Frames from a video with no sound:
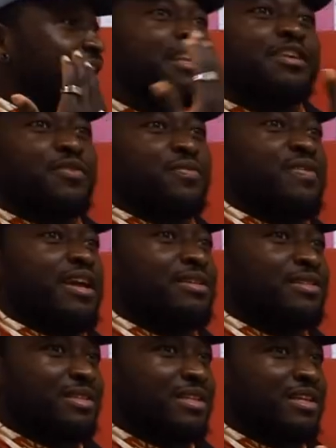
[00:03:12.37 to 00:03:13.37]
in his
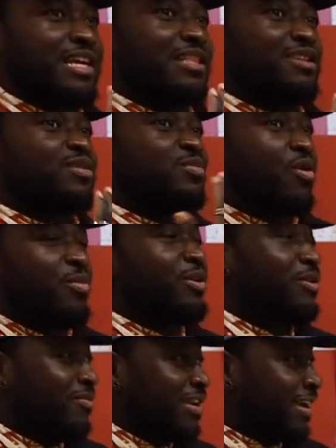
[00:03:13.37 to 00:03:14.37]
face, he had this
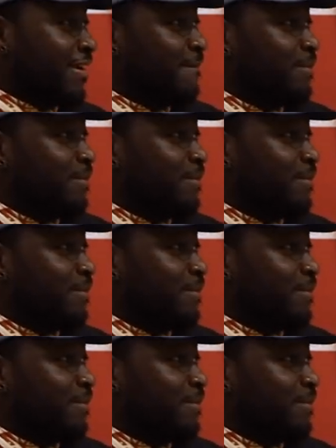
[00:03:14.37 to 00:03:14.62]
moment of like,